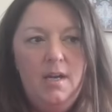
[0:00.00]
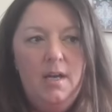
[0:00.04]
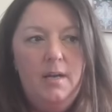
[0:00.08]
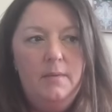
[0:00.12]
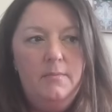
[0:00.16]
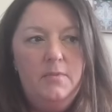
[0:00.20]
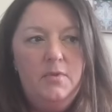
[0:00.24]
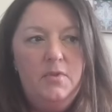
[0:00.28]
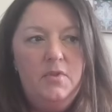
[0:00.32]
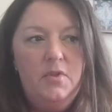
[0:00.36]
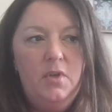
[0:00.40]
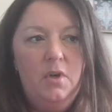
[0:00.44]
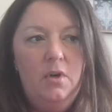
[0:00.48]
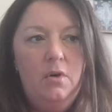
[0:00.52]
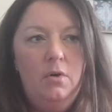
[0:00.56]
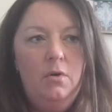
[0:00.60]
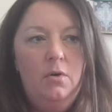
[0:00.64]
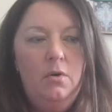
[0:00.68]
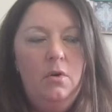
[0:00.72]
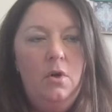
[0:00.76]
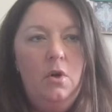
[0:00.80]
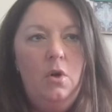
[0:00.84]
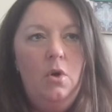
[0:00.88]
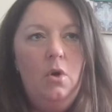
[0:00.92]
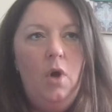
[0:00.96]
Um,
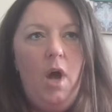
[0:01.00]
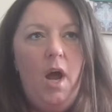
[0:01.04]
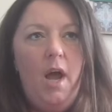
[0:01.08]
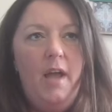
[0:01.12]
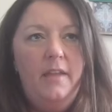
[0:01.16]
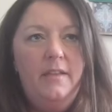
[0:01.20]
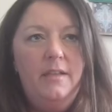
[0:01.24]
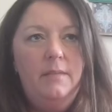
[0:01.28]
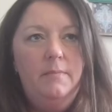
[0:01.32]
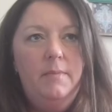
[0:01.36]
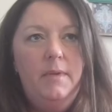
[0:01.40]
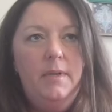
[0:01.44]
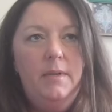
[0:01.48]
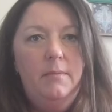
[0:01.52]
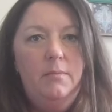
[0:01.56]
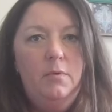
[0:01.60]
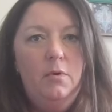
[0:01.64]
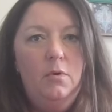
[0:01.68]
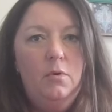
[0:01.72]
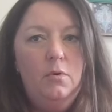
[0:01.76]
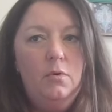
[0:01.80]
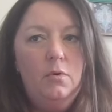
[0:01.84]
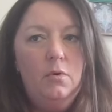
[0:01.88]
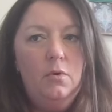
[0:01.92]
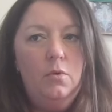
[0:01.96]
so I think
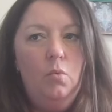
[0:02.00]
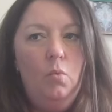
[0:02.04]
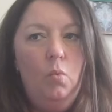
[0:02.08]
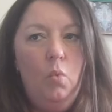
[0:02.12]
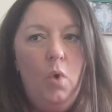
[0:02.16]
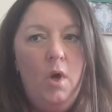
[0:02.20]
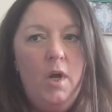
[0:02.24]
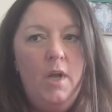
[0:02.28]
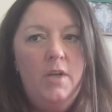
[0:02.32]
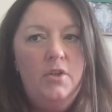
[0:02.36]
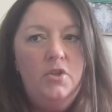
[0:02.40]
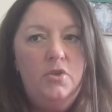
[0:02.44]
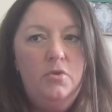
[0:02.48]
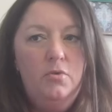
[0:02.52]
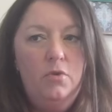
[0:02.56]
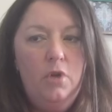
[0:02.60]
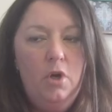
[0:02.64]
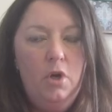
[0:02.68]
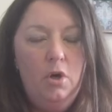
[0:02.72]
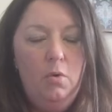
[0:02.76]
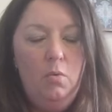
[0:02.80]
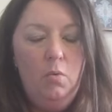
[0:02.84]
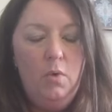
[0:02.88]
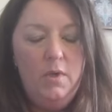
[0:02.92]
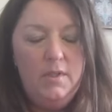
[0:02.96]
people want to
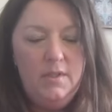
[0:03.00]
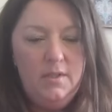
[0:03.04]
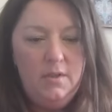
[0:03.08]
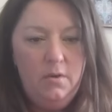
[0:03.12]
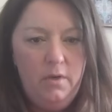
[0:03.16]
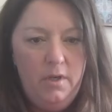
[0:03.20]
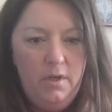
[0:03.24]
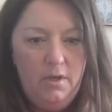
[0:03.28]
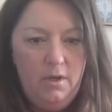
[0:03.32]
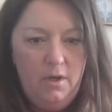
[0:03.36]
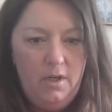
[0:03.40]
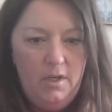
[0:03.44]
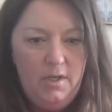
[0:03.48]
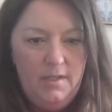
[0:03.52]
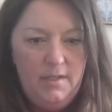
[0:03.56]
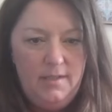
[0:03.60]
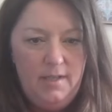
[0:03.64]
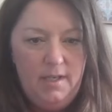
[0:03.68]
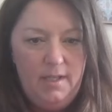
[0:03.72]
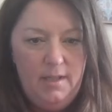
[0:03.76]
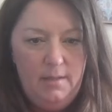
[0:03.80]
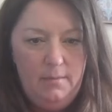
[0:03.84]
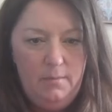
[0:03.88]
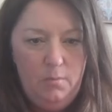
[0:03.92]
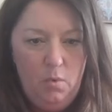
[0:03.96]
know what's going on
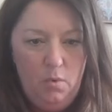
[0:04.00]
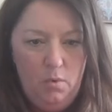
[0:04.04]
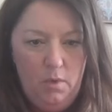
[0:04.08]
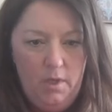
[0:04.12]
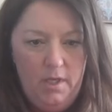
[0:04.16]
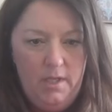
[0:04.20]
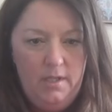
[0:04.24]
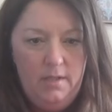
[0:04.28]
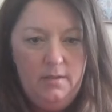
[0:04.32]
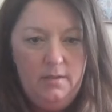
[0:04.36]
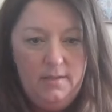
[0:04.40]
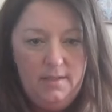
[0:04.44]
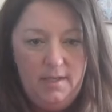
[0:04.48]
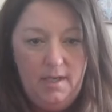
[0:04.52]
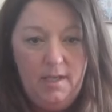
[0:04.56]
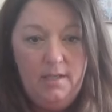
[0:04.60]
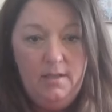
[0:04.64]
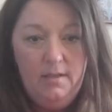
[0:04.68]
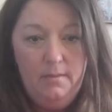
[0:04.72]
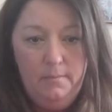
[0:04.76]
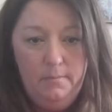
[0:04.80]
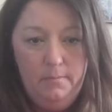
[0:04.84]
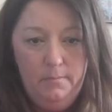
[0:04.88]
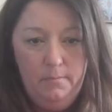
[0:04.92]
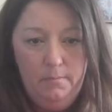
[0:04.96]
inside the
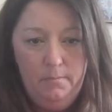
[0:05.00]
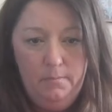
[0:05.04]
inside the